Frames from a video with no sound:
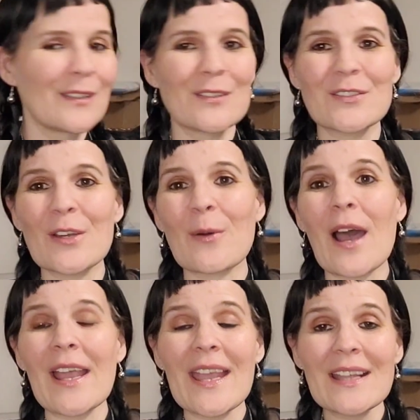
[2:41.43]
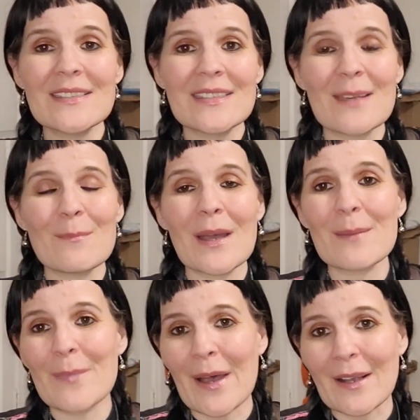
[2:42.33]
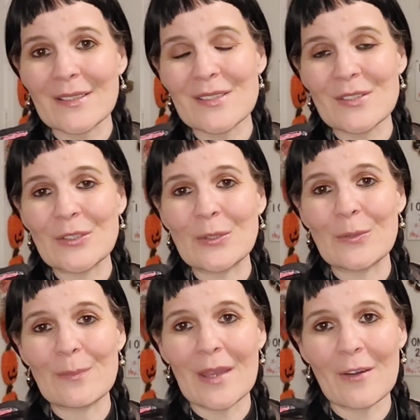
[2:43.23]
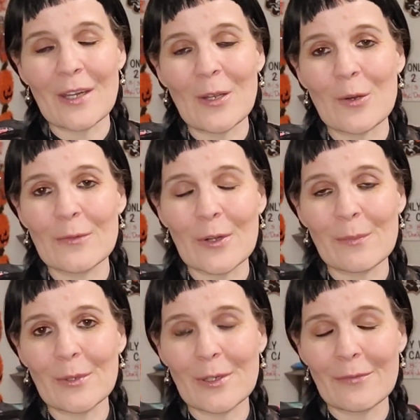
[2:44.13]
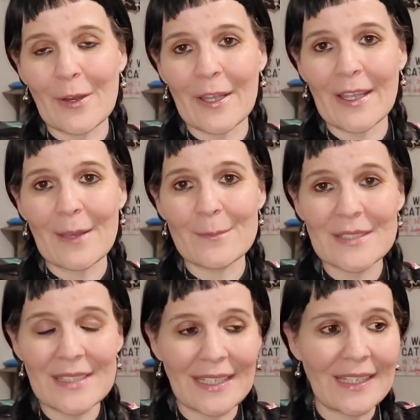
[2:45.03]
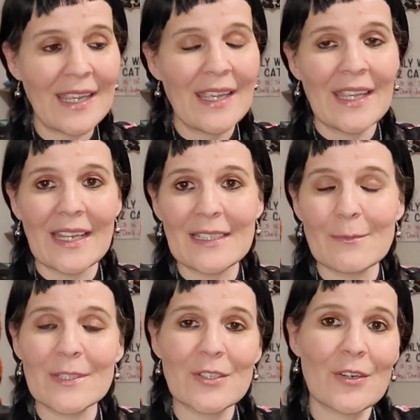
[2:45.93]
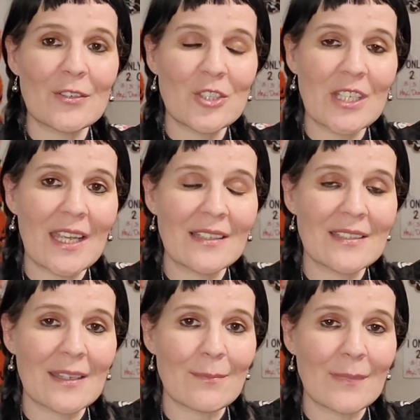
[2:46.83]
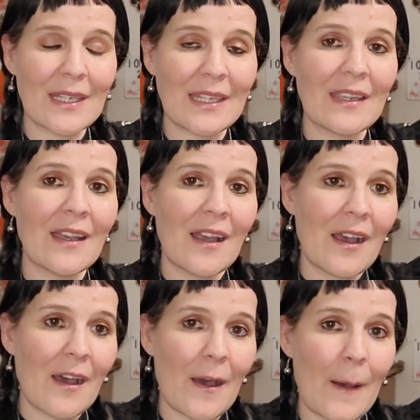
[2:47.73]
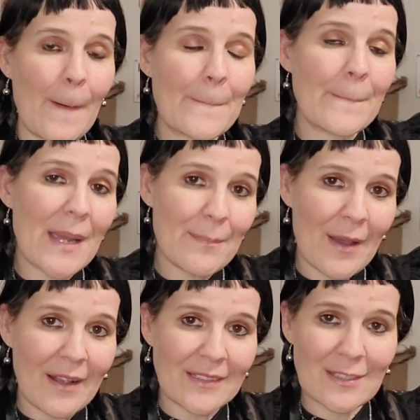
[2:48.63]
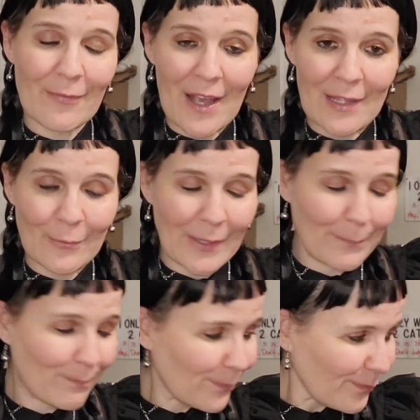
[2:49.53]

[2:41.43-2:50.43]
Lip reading: So I had sent my box to Mary over at Beautifying MZ. And in return, she had sent me my box for Halloween.